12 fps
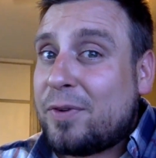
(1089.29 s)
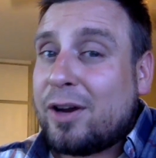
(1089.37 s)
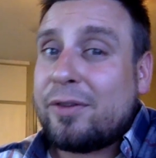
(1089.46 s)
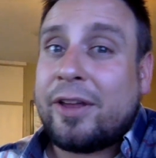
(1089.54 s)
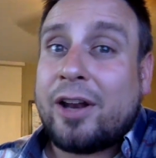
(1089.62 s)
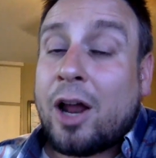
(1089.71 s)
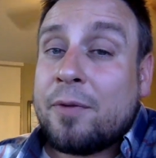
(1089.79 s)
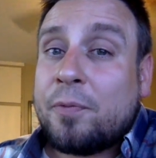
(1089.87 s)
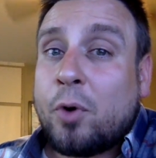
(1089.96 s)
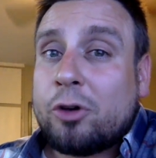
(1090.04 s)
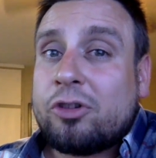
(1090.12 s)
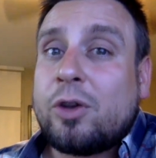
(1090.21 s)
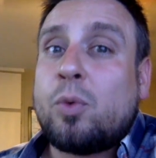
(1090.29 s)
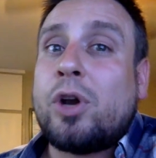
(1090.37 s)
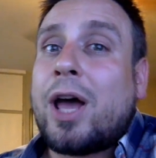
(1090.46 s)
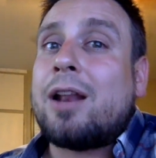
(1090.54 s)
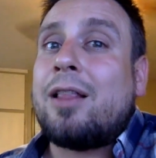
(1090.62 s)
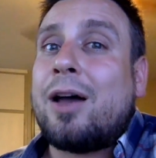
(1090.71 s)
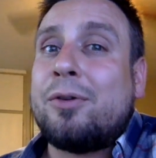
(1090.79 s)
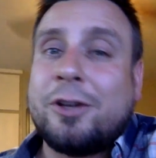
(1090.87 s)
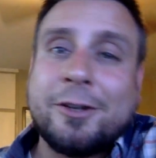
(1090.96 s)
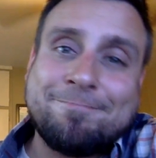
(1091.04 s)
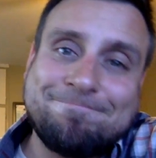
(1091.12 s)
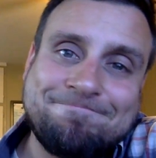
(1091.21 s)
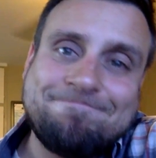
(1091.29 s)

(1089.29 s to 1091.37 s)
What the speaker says: air that, unfortunately, we're not allowed to...